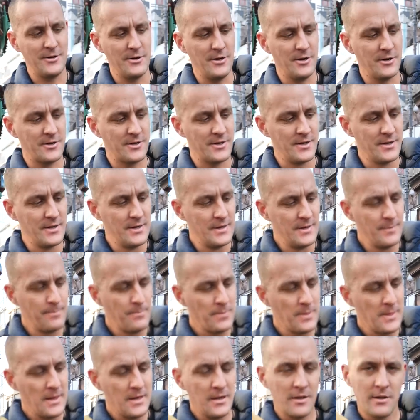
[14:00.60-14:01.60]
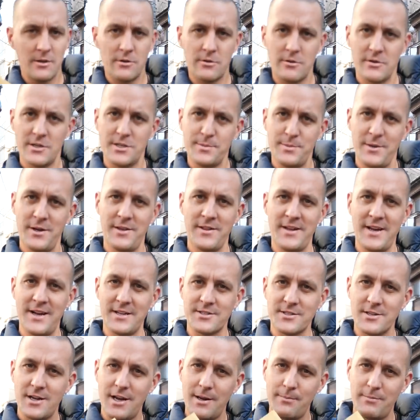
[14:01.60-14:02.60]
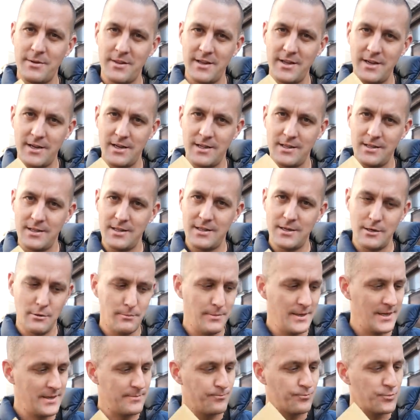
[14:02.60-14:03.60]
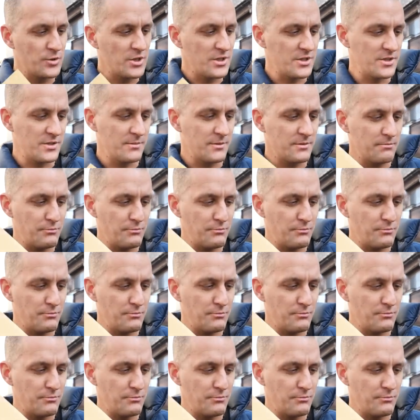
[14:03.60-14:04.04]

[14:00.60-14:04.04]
cooked, crispy on the outside, but then a little bit just